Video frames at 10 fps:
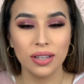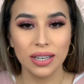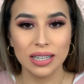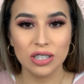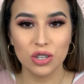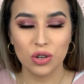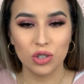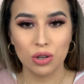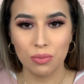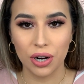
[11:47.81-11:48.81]
looking to go
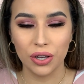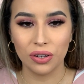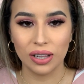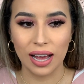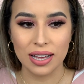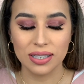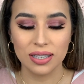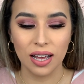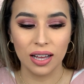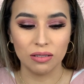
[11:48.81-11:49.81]
to Mario
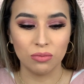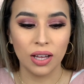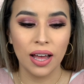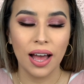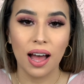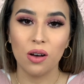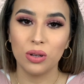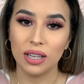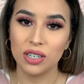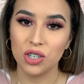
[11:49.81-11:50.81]
class, um, I
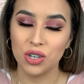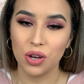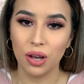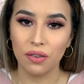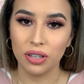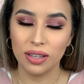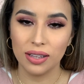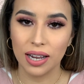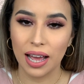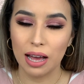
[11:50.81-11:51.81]
will let you know
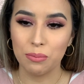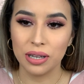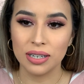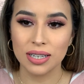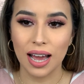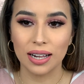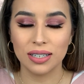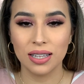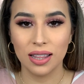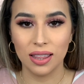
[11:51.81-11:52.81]
everything that happened
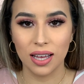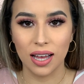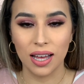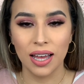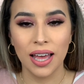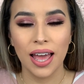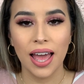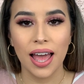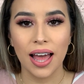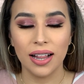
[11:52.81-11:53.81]
at the
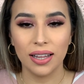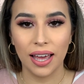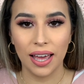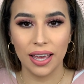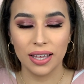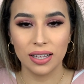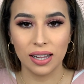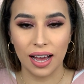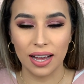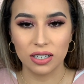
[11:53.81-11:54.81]
LA
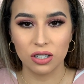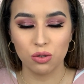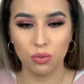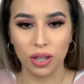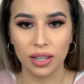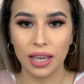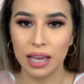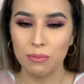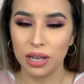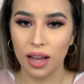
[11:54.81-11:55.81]
class with
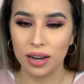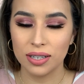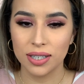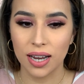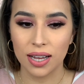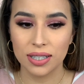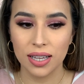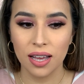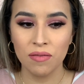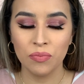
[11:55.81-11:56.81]
Kim and
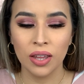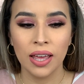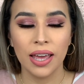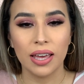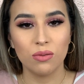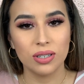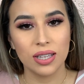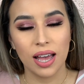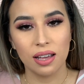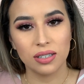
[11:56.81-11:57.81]
Anastasia. It
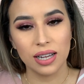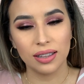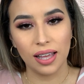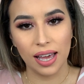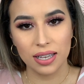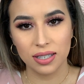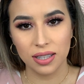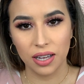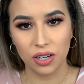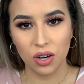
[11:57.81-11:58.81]
was held at the Ace
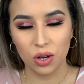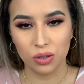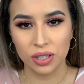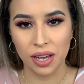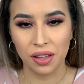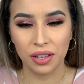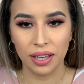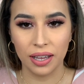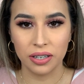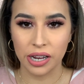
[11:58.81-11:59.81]
Theater Hotel
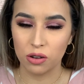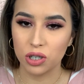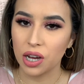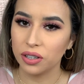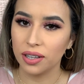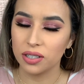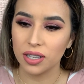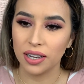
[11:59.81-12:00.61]
in downtown Los